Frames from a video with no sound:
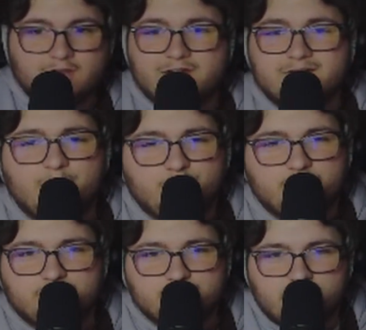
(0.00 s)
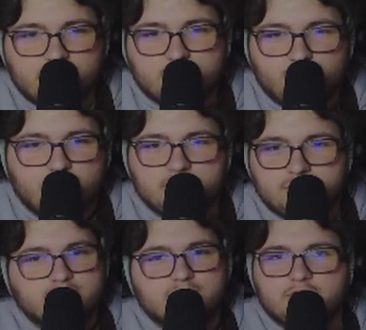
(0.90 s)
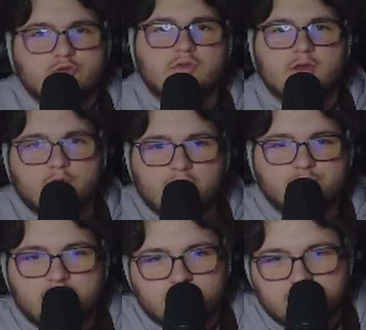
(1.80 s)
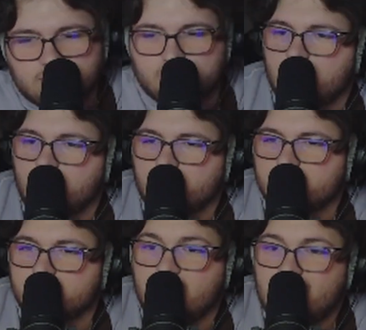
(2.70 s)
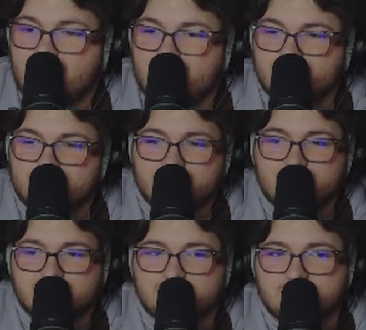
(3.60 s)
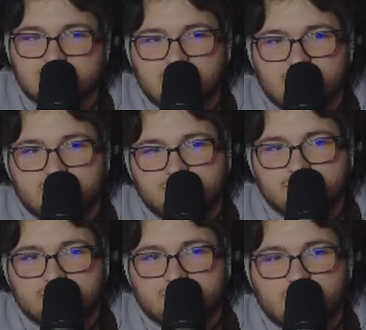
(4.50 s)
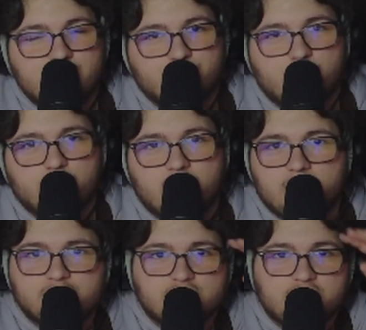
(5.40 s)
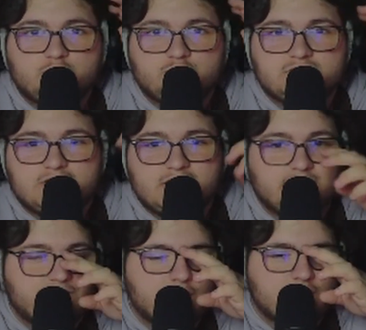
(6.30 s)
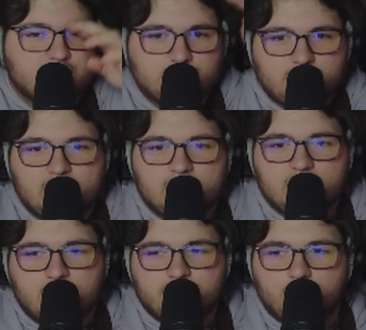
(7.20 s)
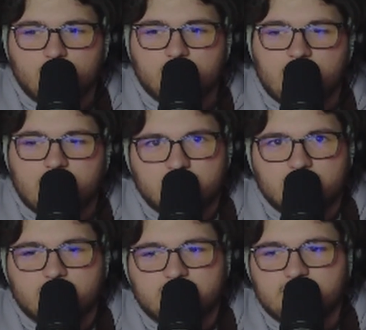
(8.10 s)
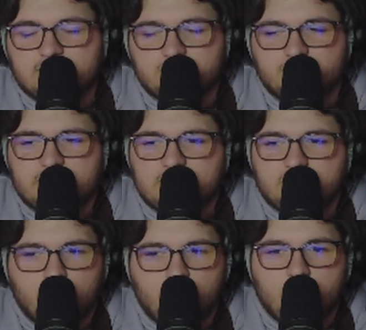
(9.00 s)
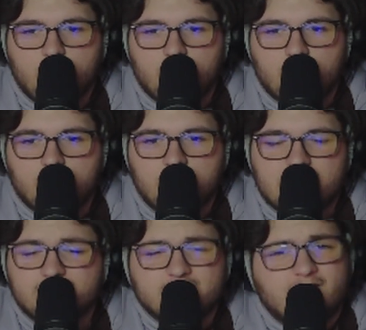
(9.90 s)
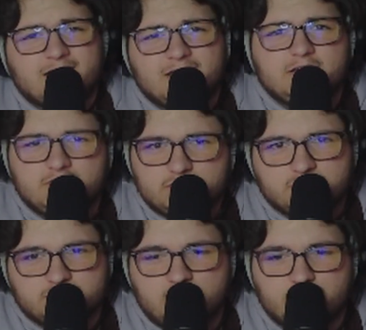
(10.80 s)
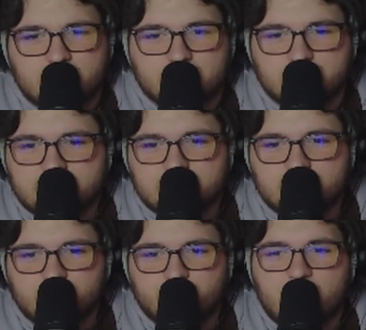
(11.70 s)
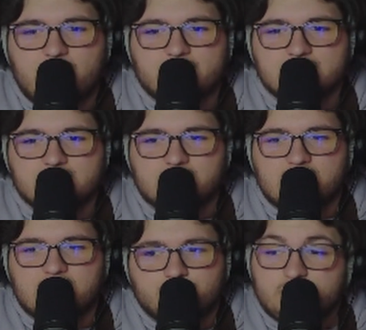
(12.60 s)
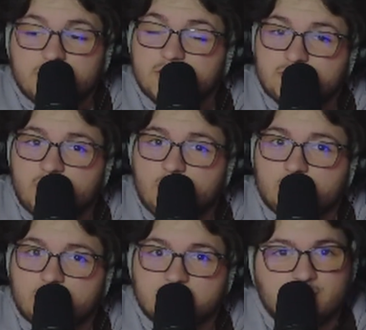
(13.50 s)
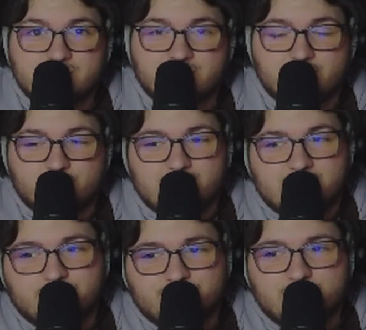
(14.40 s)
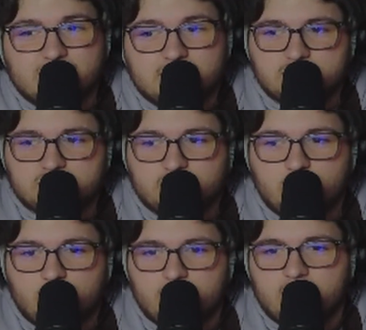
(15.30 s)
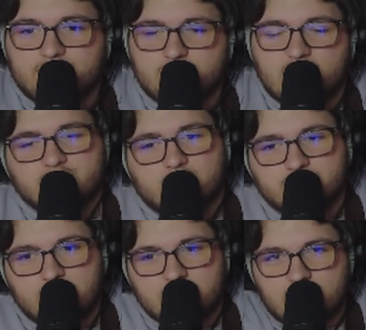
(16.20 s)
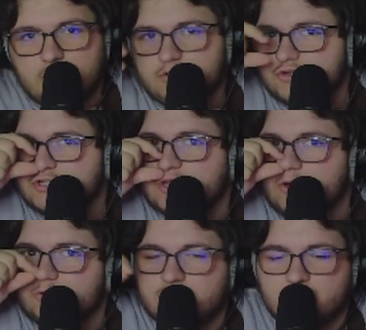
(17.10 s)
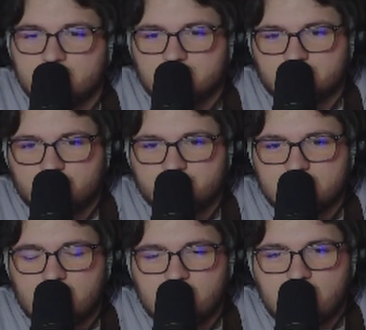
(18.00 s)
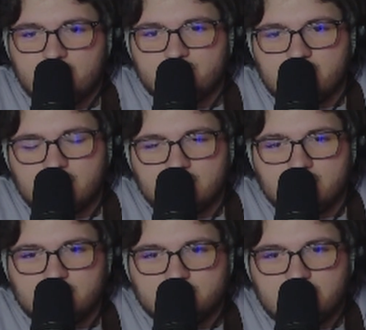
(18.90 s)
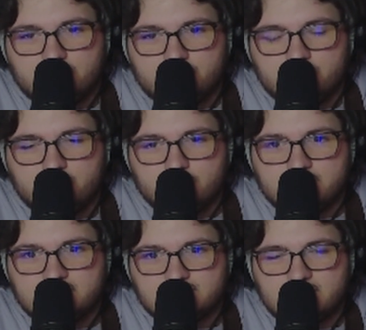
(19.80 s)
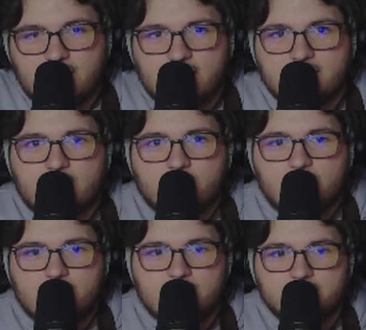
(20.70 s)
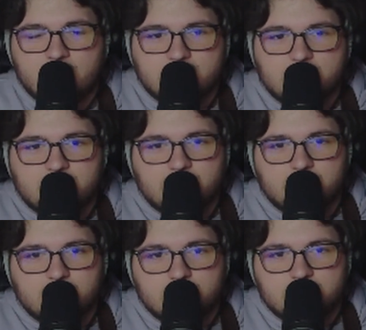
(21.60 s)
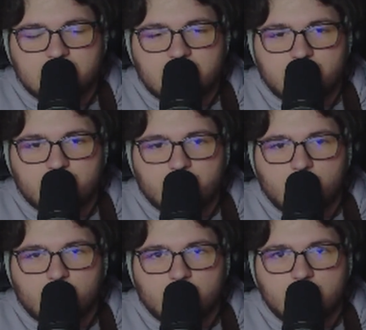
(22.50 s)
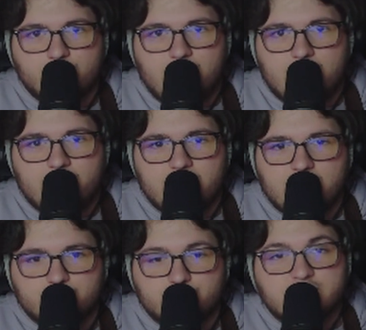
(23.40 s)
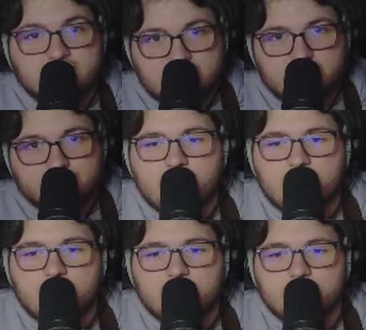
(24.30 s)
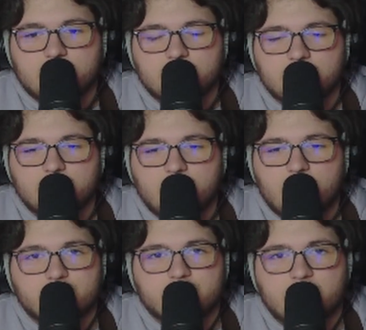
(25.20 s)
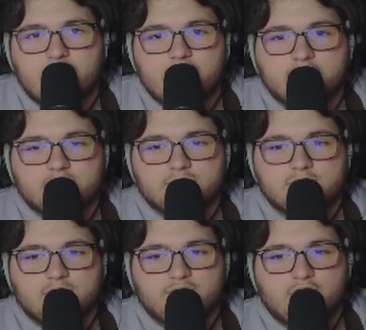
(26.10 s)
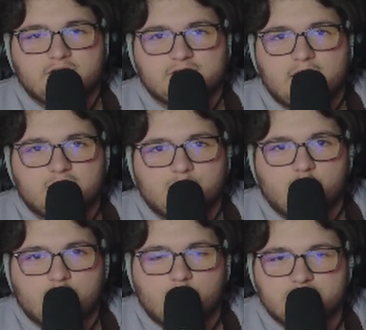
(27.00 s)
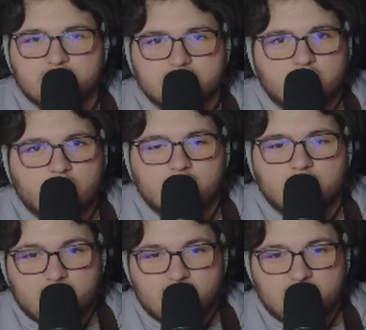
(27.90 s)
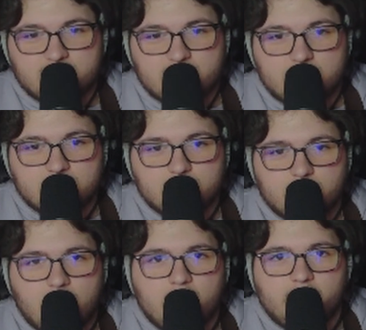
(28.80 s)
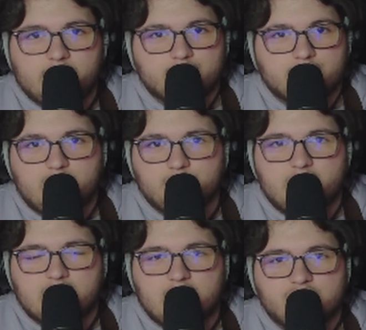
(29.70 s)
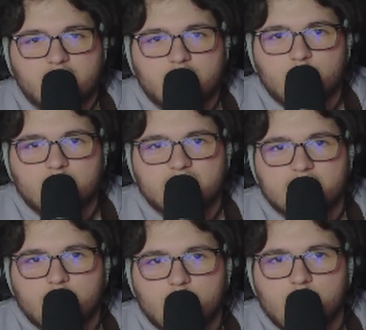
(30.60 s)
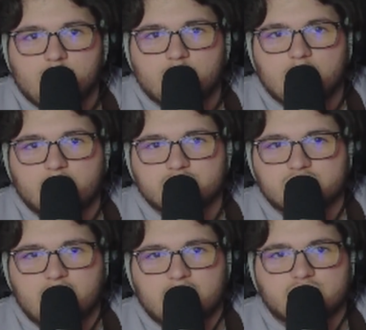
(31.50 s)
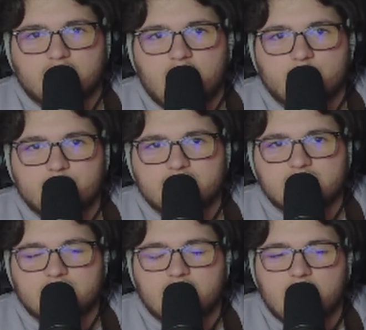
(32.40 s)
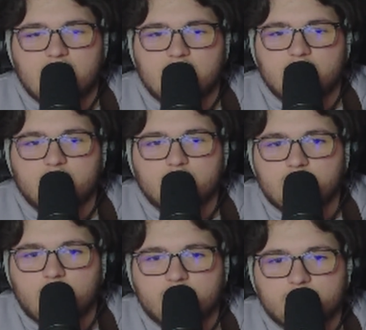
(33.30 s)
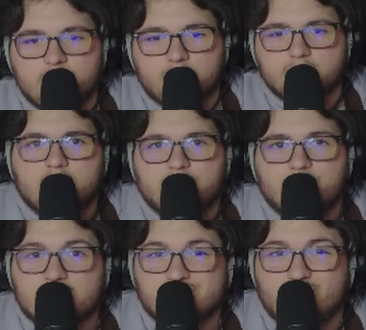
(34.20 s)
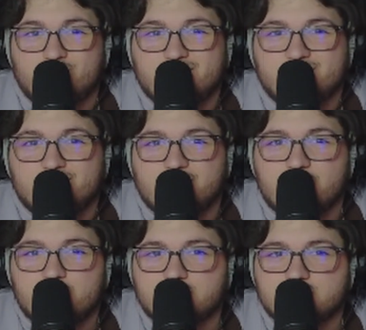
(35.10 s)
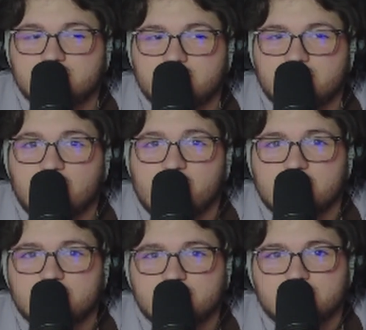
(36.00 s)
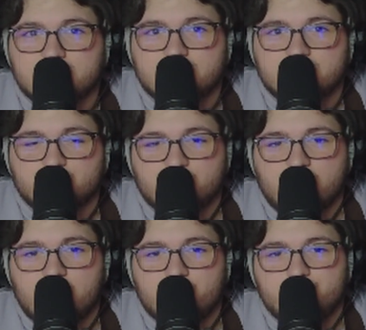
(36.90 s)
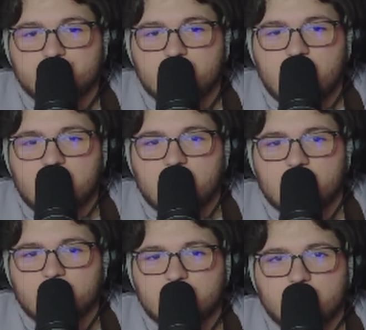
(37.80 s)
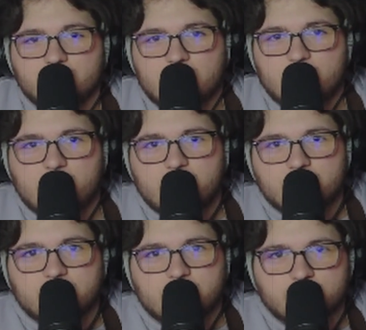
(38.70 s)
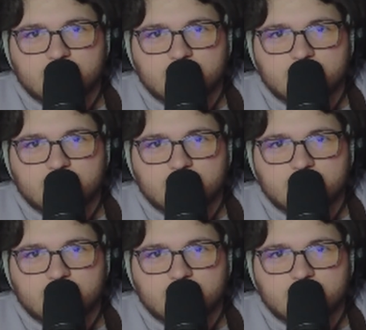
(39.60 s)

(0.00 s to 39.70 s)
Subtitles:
Not perfect playing, but you get what I'm trying to do. Other than that, I really think this is a great program to use if you can't afford like Neural DSP or even like a Helix or something, just to practice and get pretty good tone, especially for it being free. So if you guys want to check it out, just go into the description. I'll have the download for this, and I'll have the download for my preset. And other than that, if you guys have any more questions on anything, I might make a follow-up video, or I'll just answer comments and go from there. If you guys enjoyed this video, like it, subscribe, and go check out my other videos. I